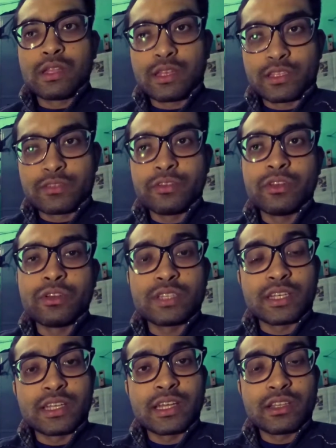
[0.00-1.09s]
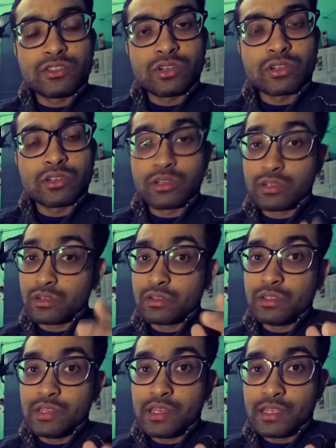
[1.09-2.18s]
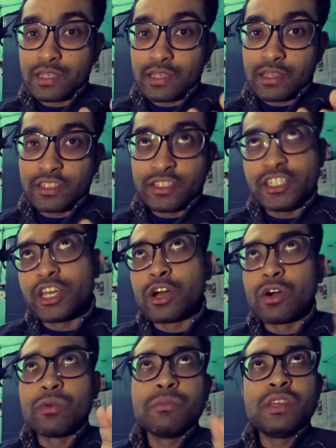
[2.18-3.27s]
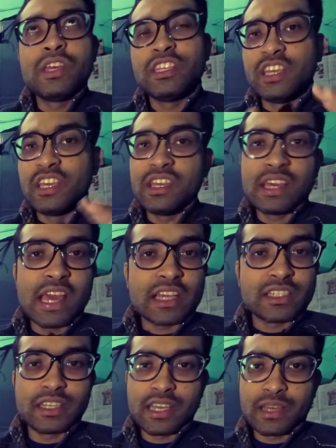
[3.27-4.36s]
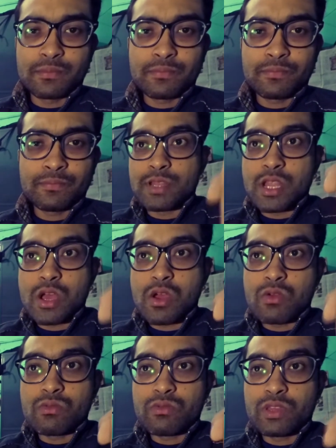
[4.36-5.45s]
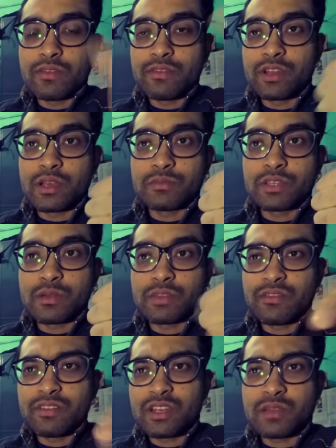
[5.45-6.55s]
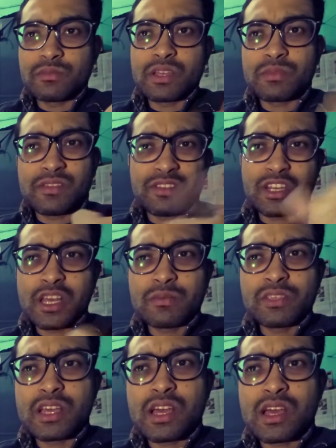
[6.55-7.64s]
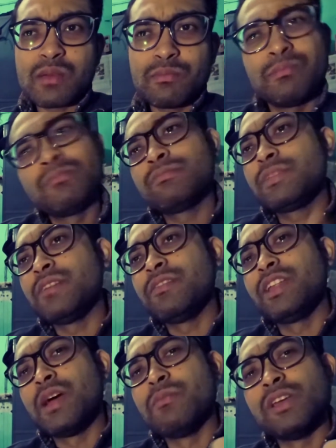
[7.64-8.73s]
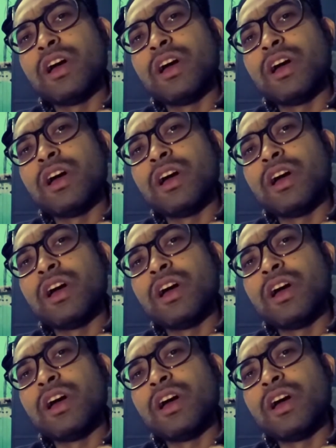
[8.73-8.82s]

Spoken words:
This video is entirely shot on Xiaomi Yi Action Cam. Give it a thumbs up, give it a thumbs up, give it a thumbs up, give it a thumbs